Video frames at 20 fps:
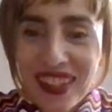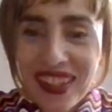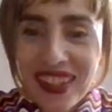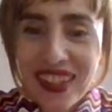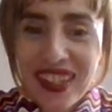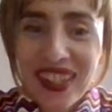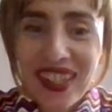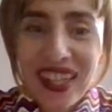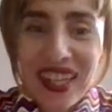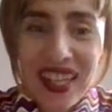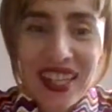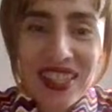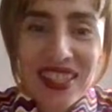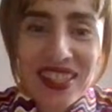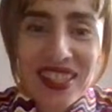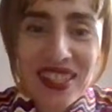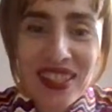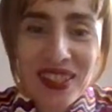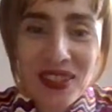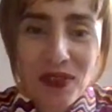Guys,
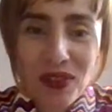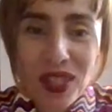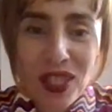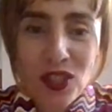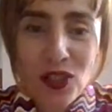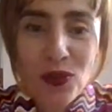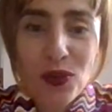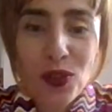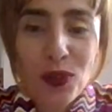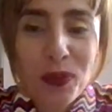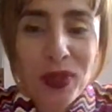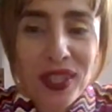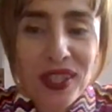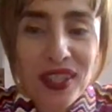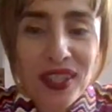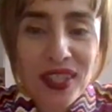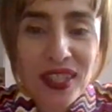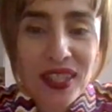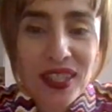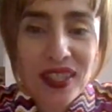thank you for being
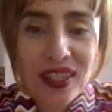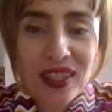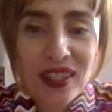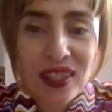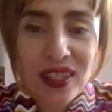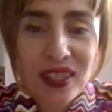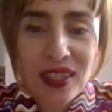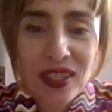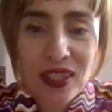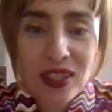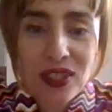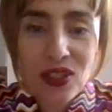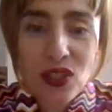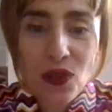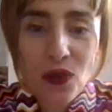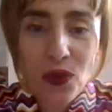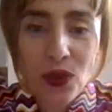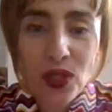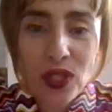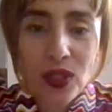here.
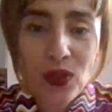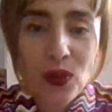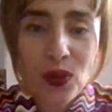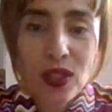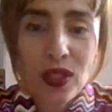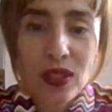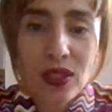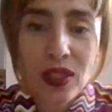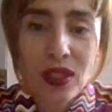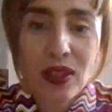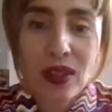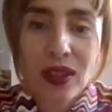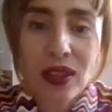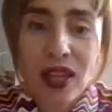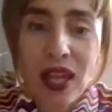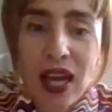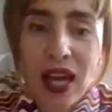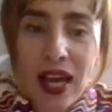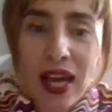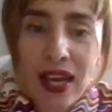Don't forget to hit the
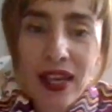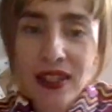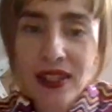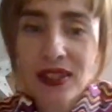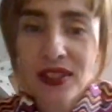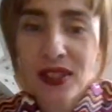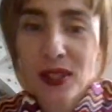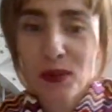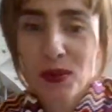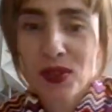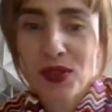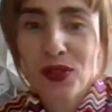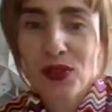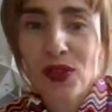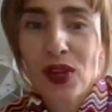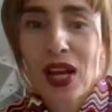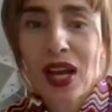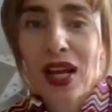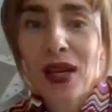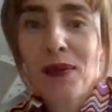like,
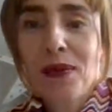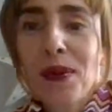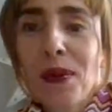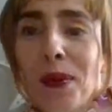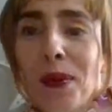subscribe,